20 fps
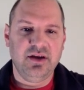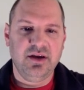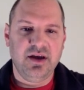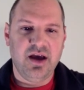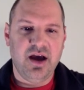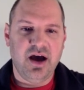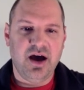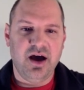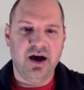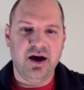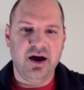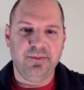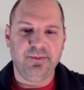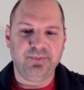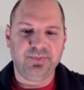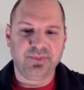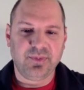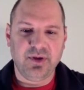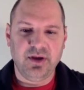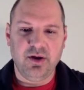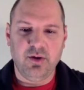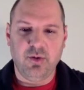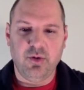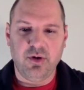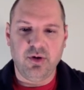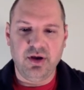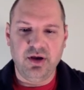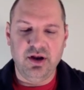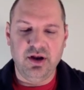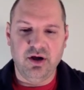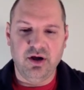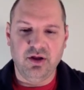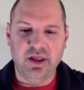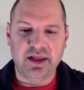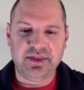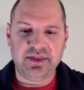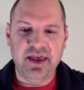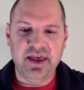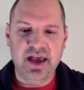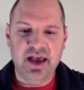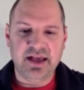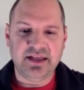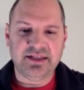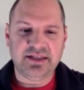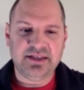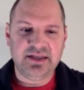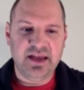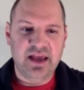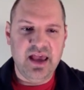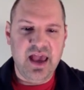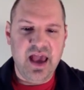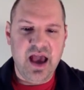like this.